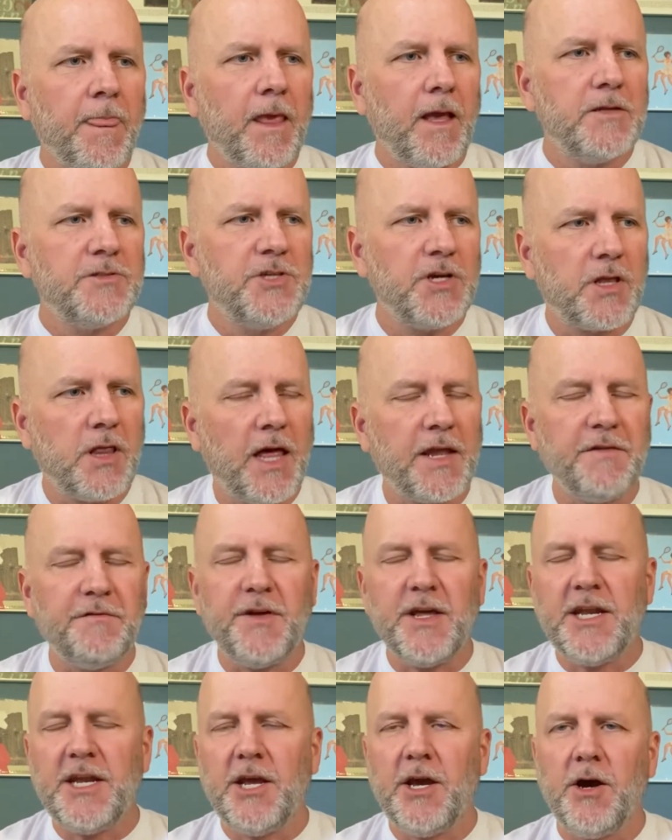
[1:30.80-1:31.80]
took a lot of
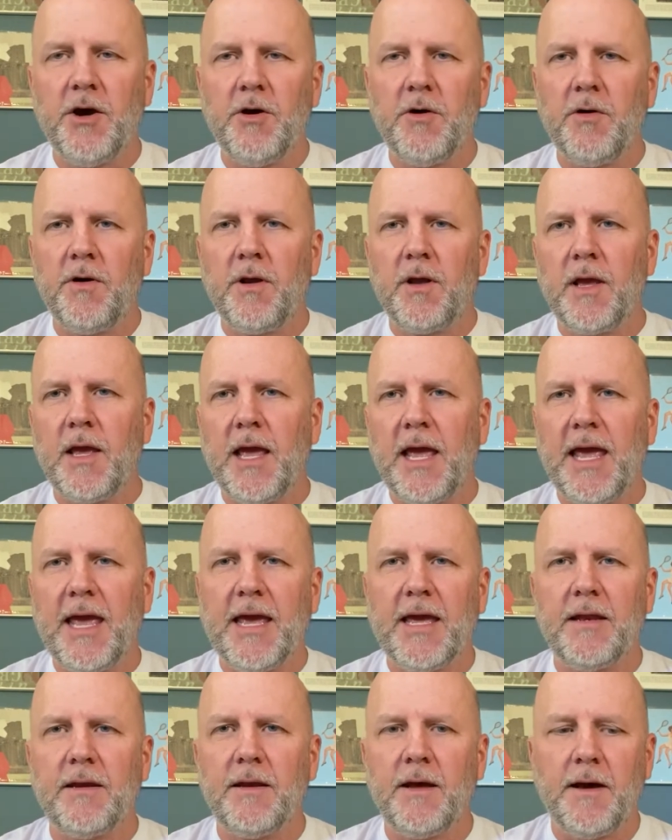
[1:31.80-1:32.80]
video,
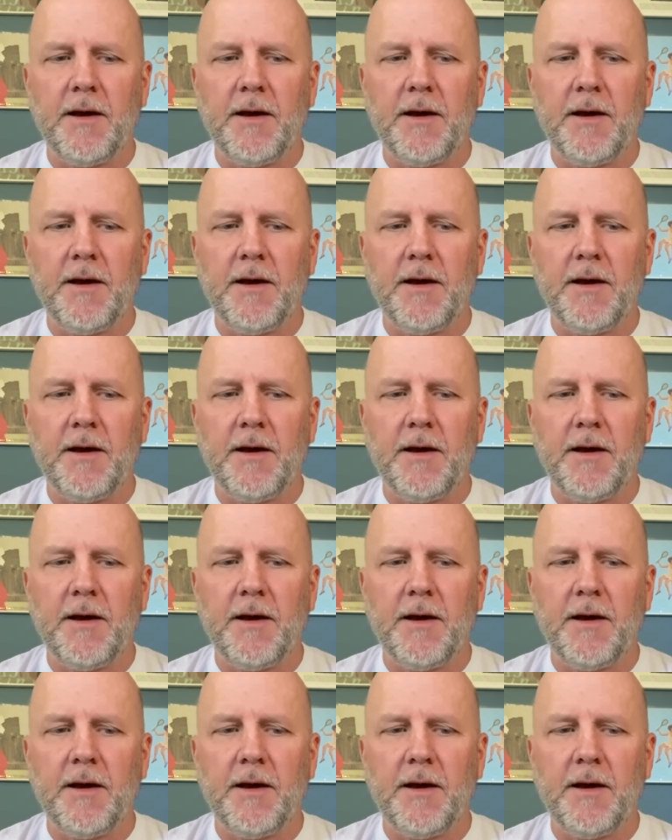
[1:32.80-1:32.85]
and